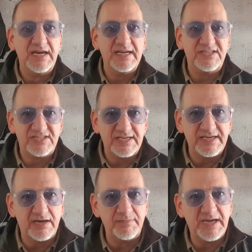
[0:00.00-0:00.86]
he said,
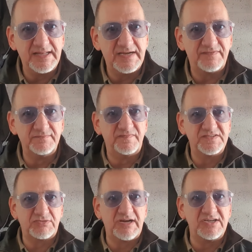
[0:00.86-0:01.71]
yeah, I made that from
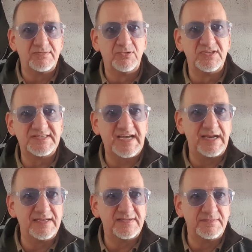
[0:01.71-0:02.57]
scratch. I bought the
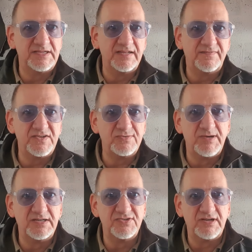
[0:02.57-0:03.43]
scallops from the little
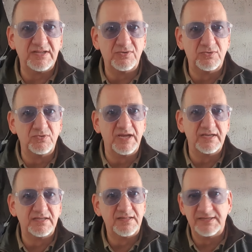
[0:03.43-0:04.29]
fishmongers around the
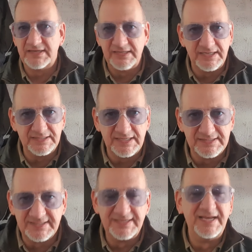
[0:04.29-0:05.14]
corner that didn't
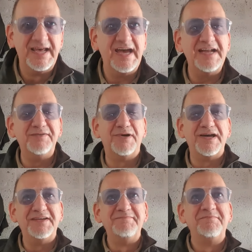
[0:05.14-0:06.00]
exist.
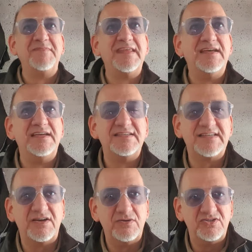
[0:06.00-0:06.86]
Anyway,
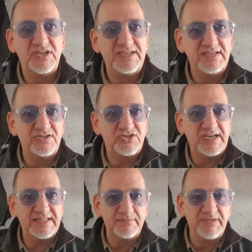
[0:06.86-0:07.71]
so she
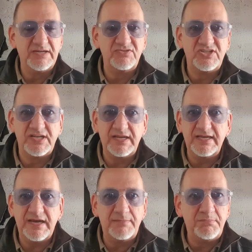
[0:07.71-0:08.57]
had the meal and she said,
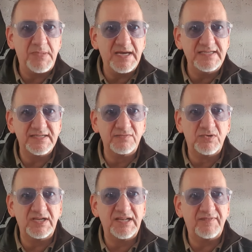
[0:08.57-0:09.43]
amazing,
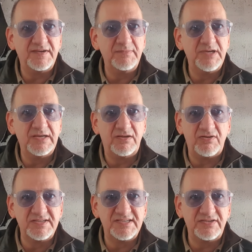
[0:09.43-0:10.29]
what a lovely meal.
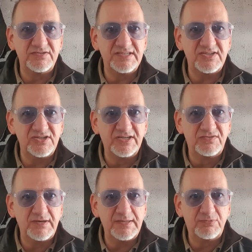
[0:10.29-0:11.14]
Honestly, you're such an
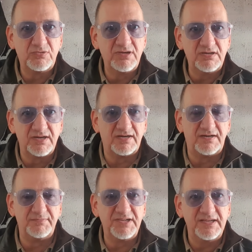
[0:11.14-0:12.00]
incredible cook. I
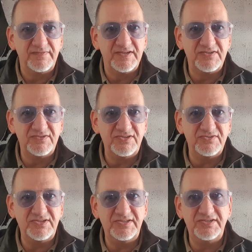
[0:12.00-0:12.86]
can't believe it.
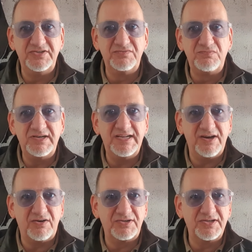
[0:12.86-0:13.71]
You really
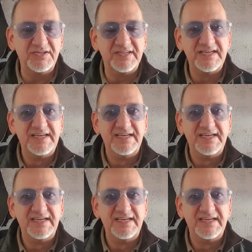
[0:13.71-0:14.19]
are good.